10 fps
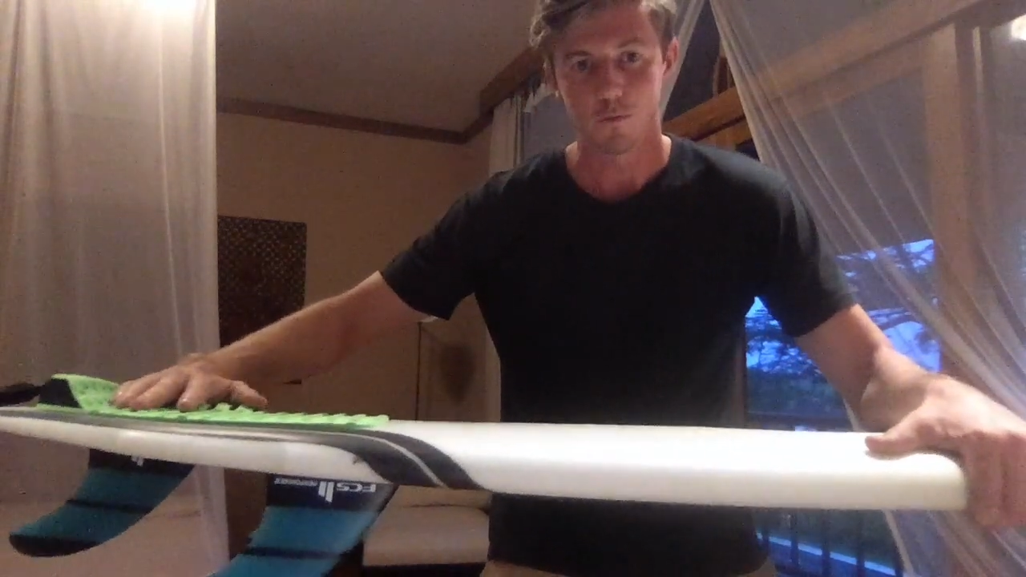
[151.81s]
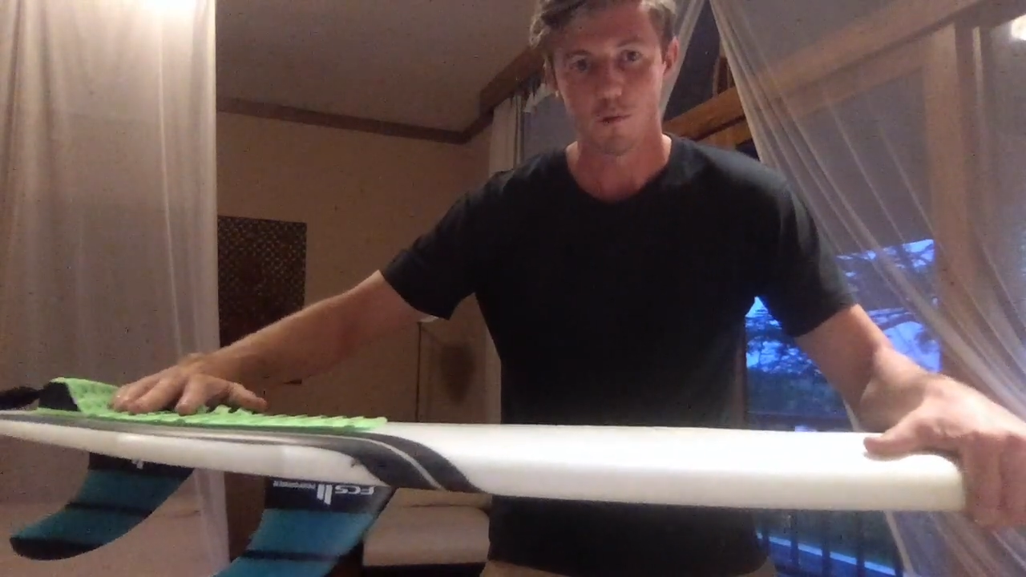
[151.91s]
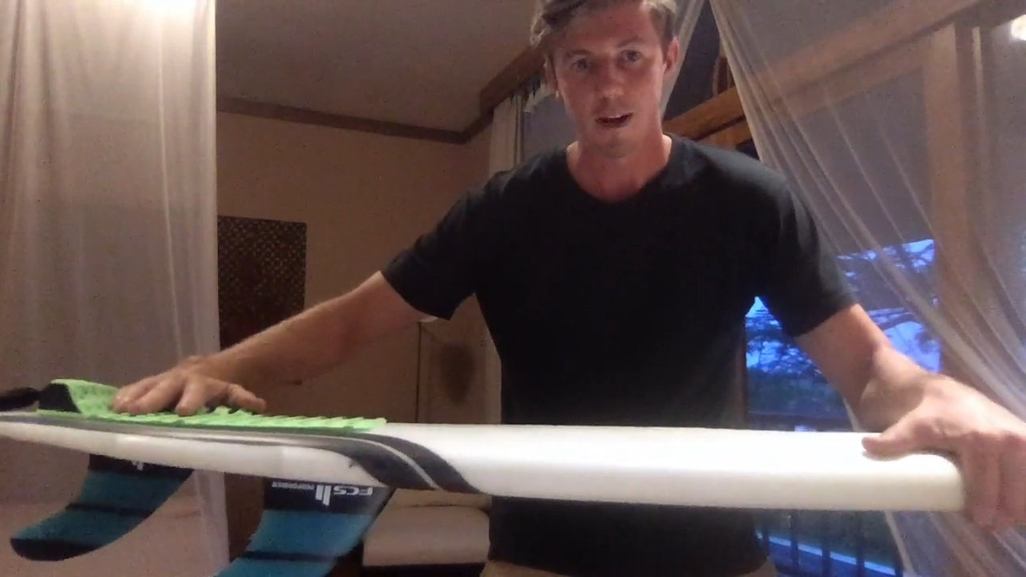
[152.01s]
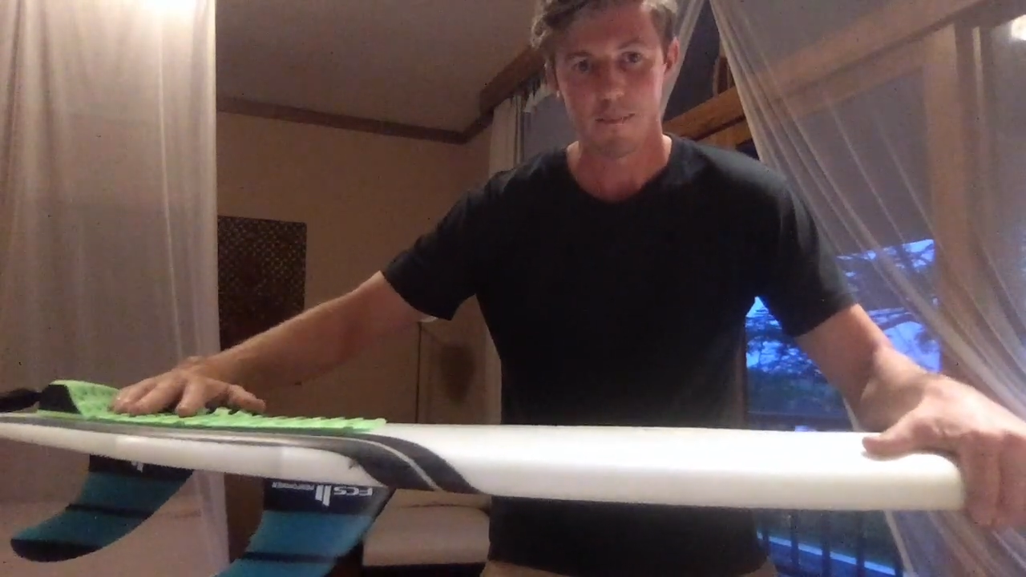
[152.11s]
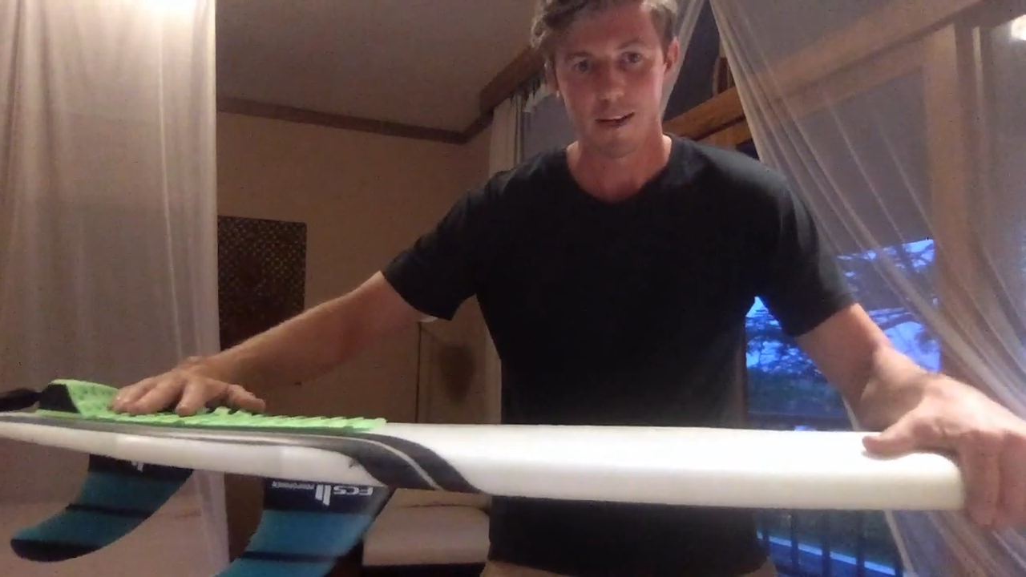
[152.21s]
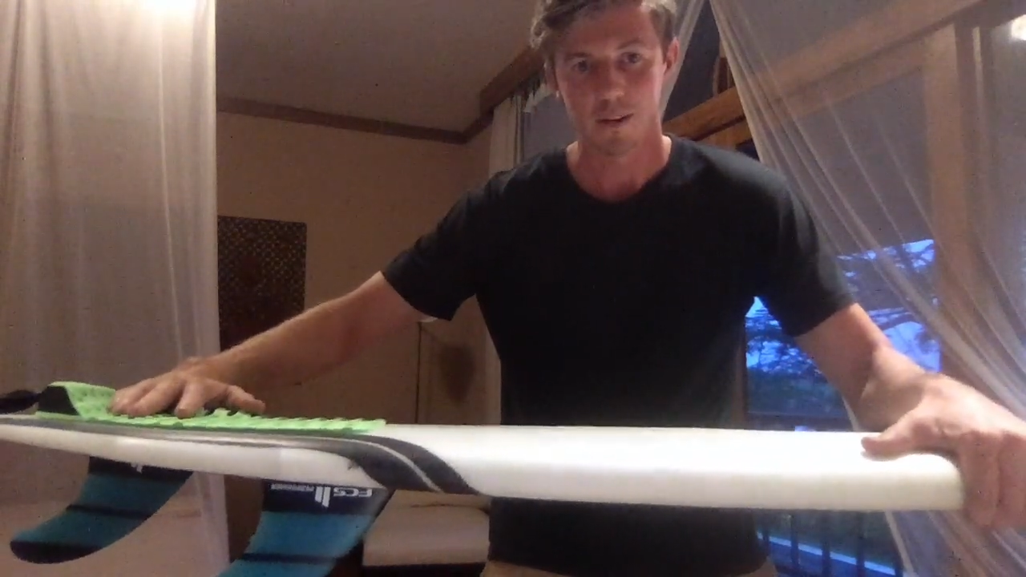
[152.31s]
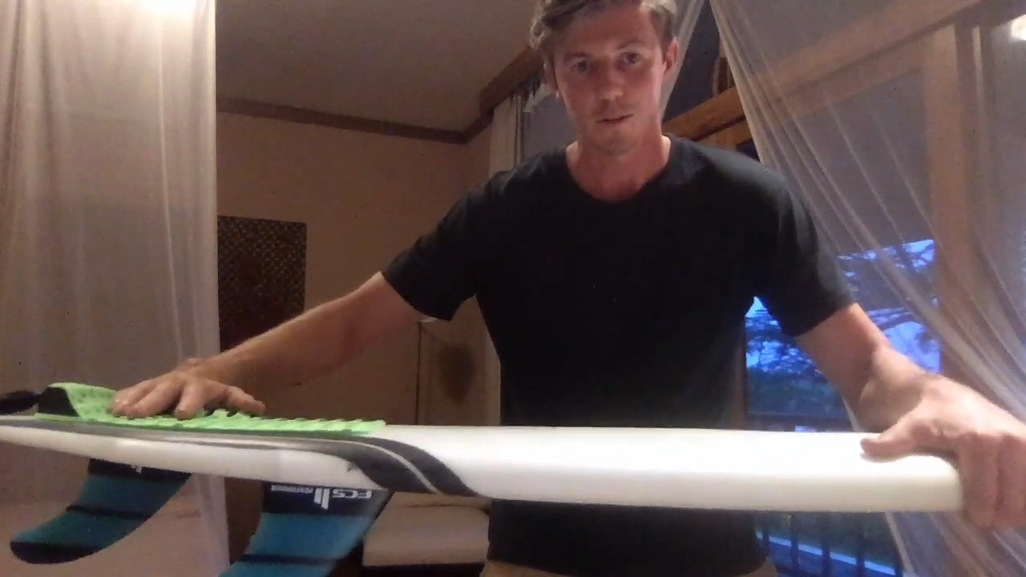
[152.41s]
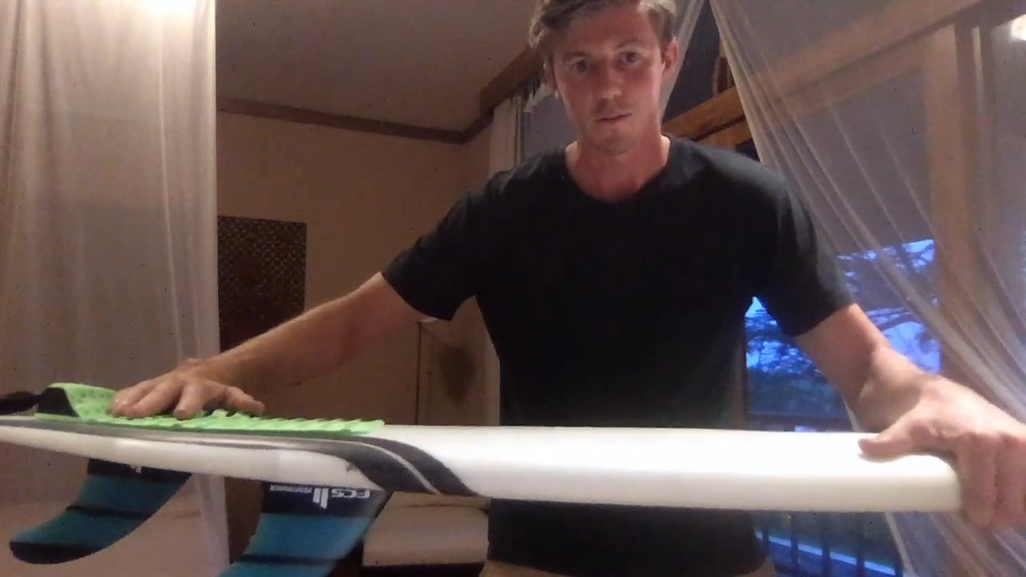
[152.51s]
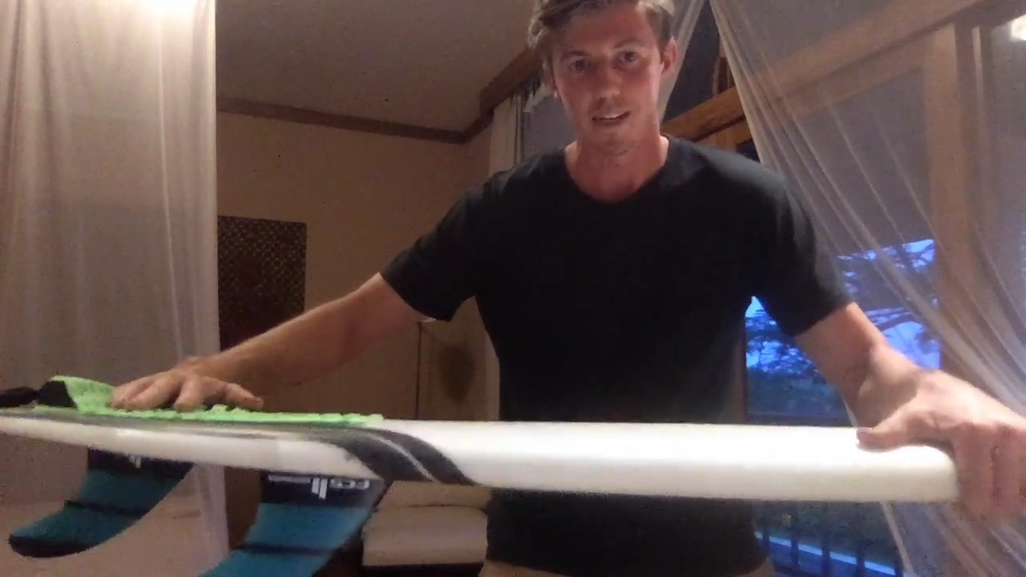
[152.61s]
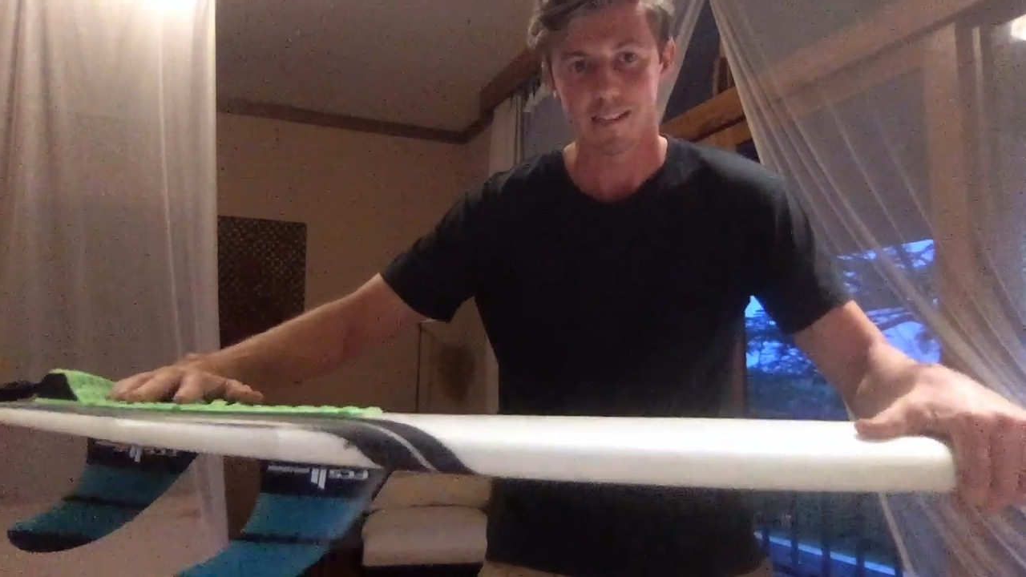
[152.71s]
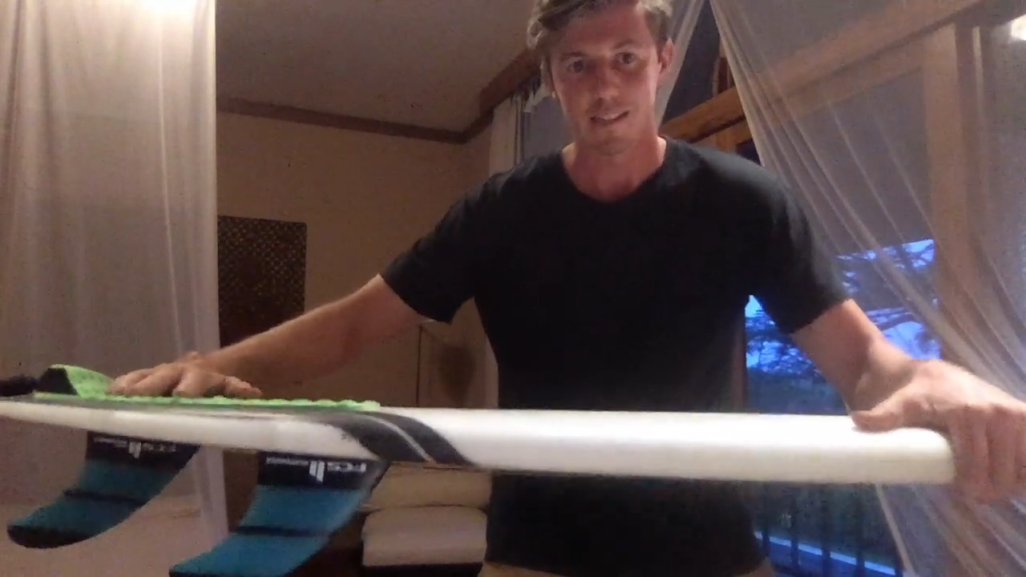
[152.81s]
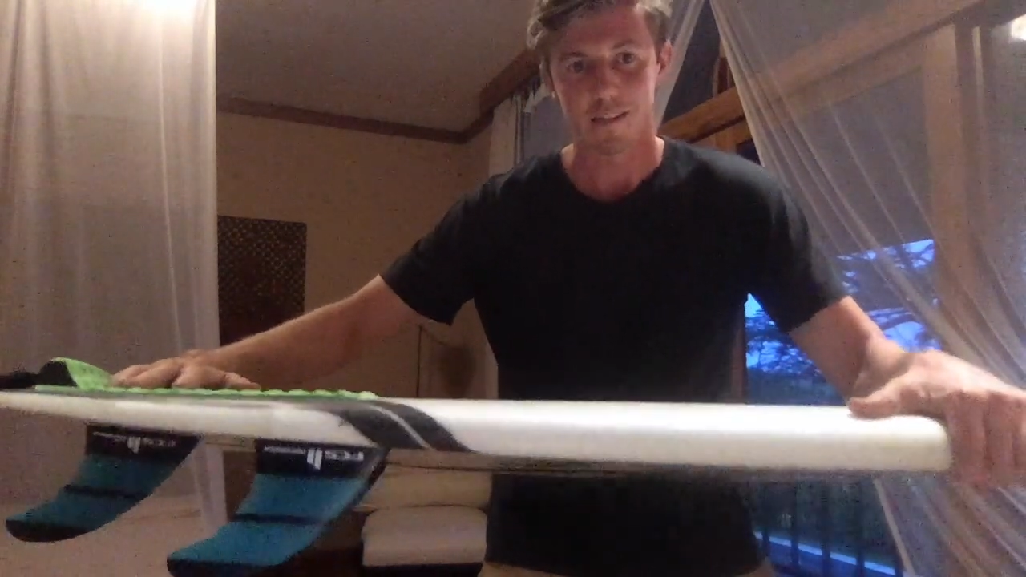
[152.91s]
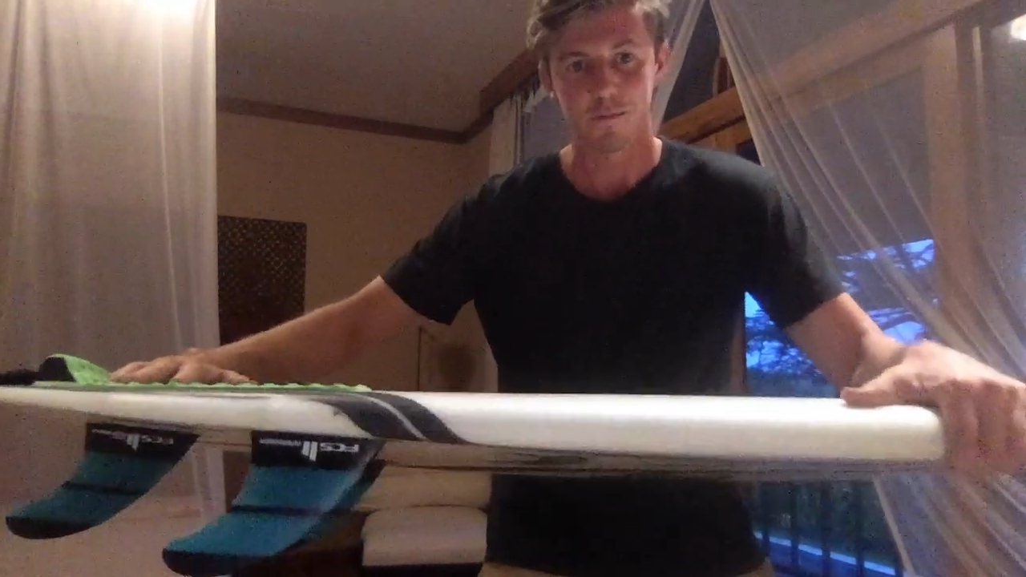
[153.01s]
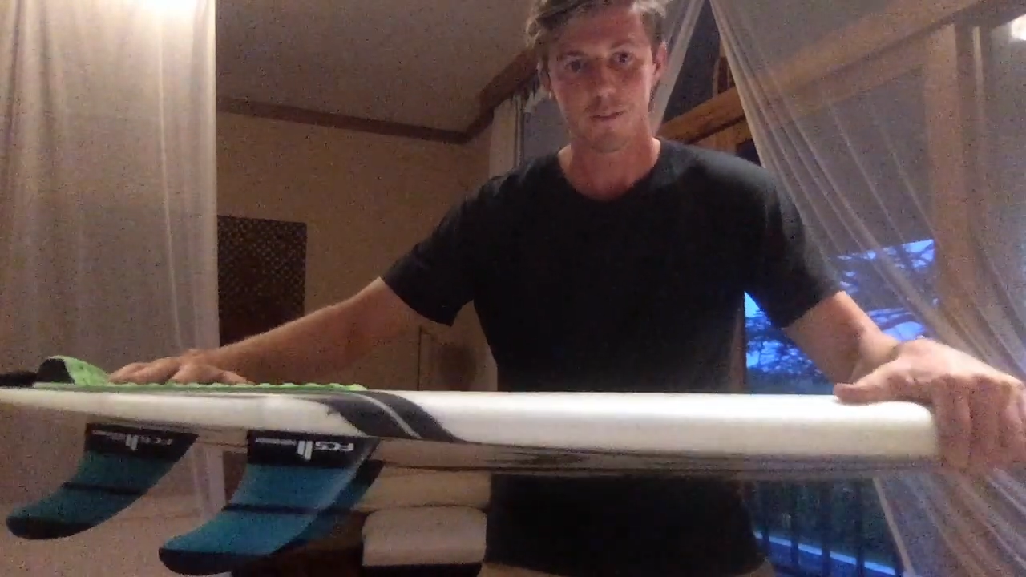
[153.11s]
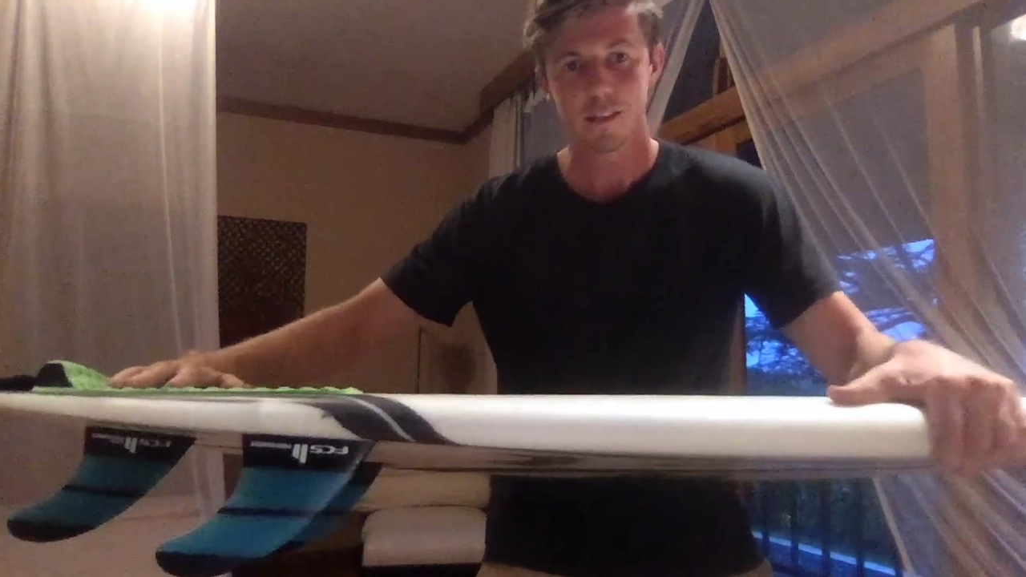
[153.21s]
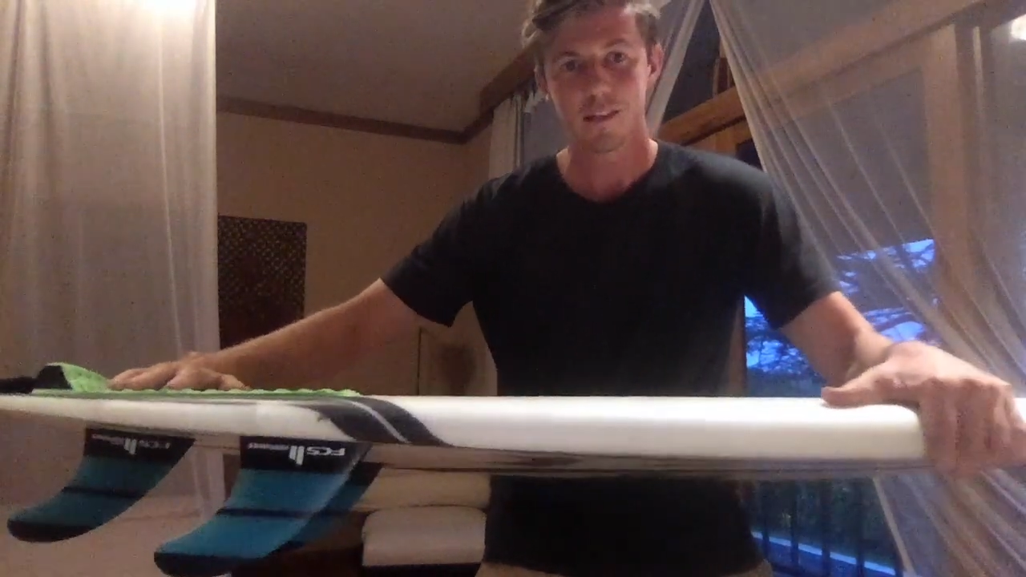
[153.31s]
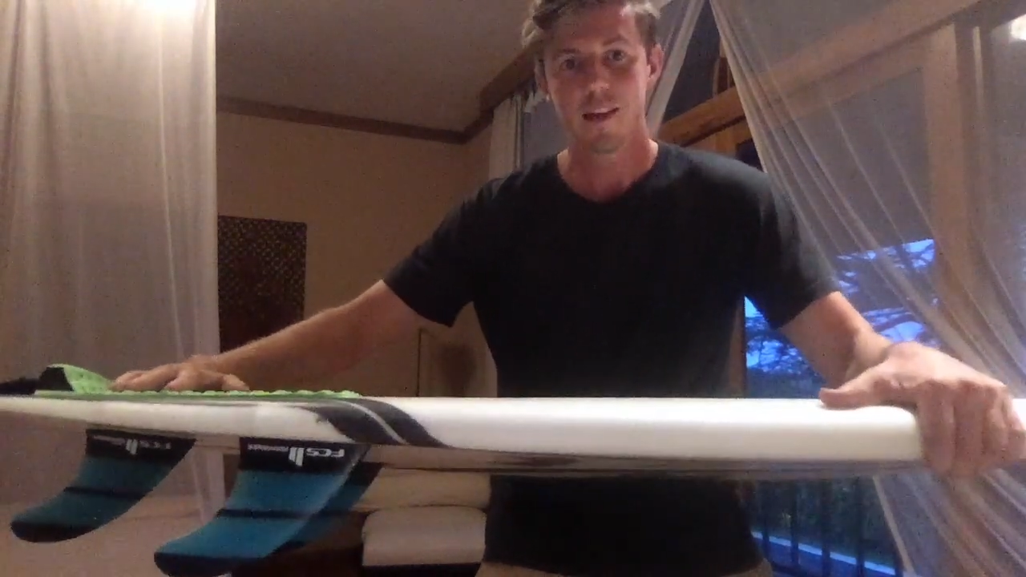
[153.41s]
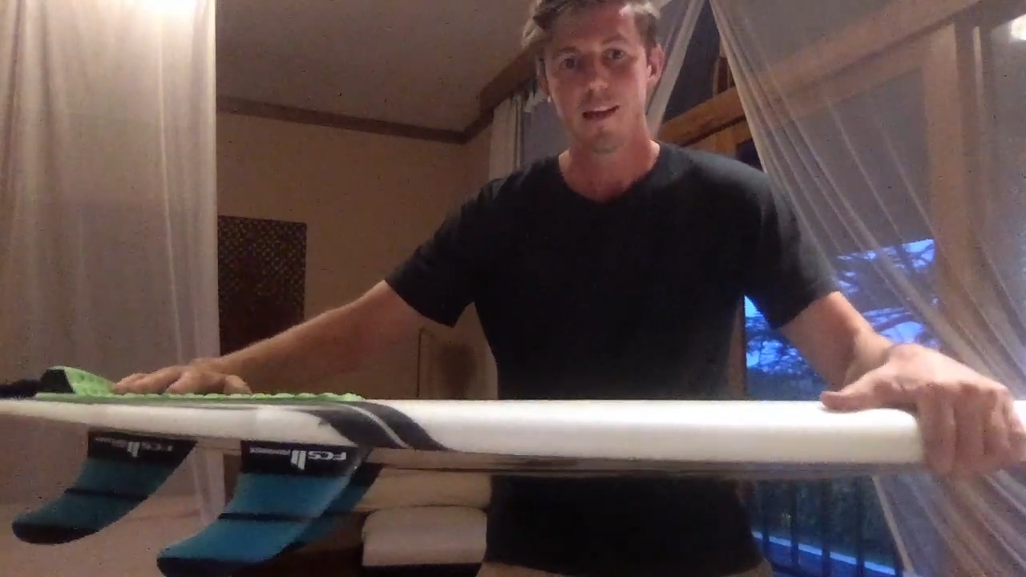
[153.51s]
right back over that center fin,